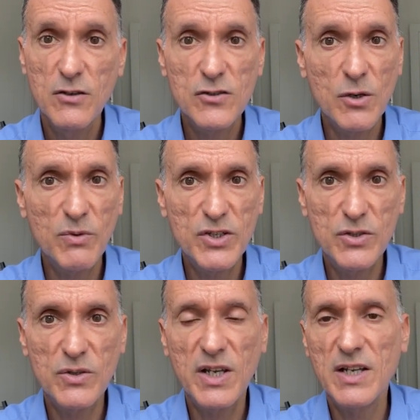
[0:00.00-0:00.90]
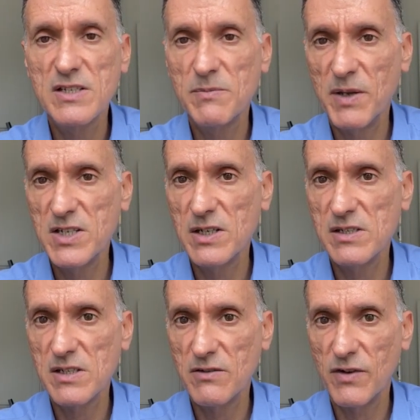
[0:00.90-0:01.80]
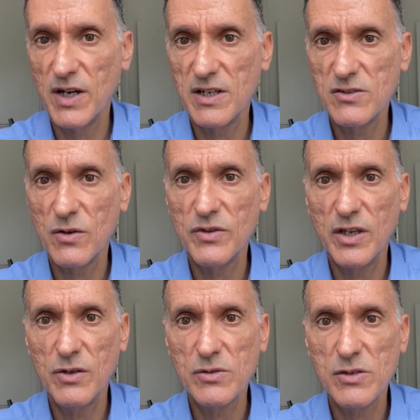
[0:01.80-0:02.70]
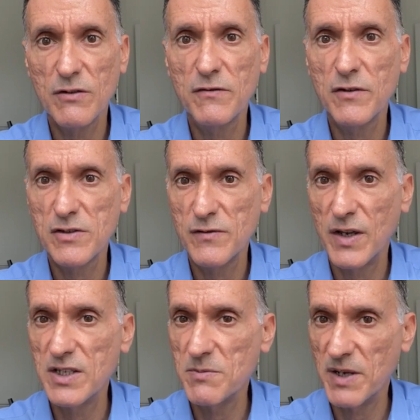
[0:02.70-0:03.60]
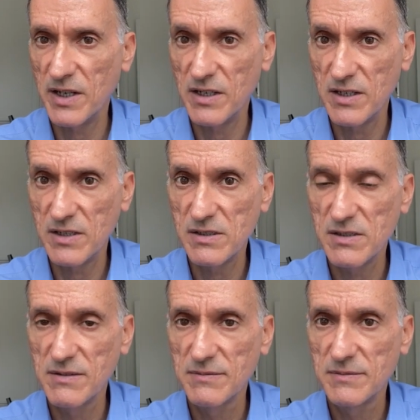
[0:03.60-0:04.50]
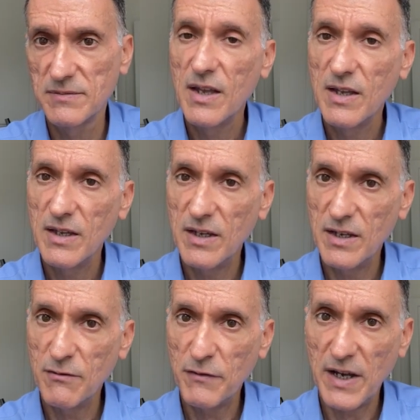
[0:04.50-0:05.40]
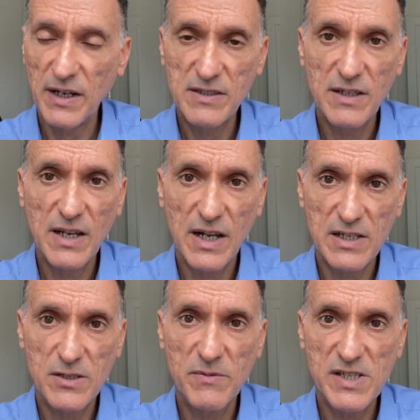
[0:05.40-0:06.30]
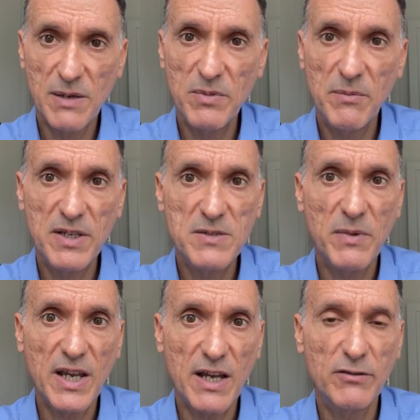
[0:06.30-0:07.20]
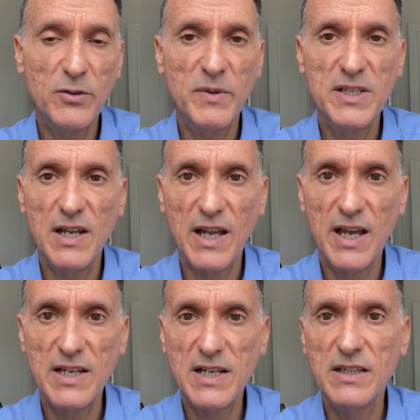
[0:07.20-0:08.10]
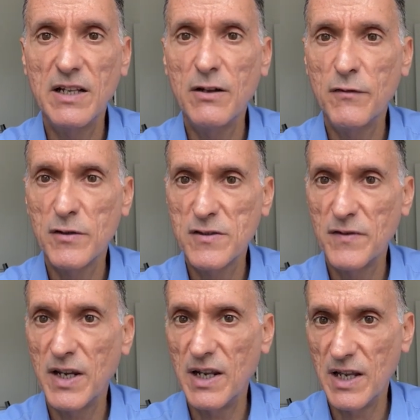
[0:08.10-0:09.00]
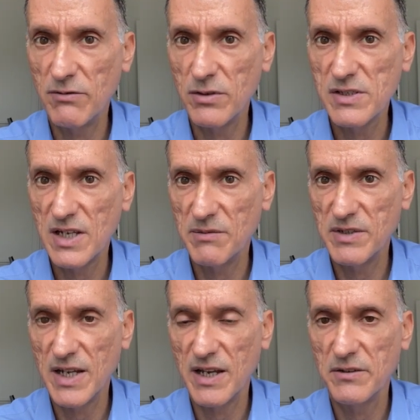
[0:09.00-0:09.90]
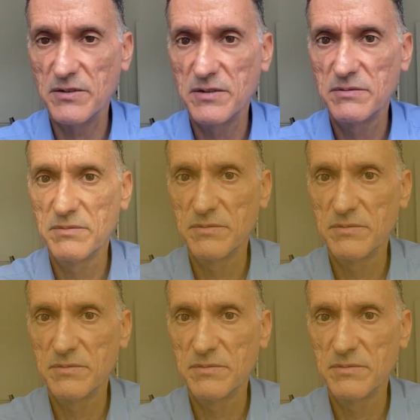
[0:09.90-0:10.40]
so we should get specialist advice on the use of phosphate binders. In fact, calcium supplements may have to be delayed until phosphate levels come down.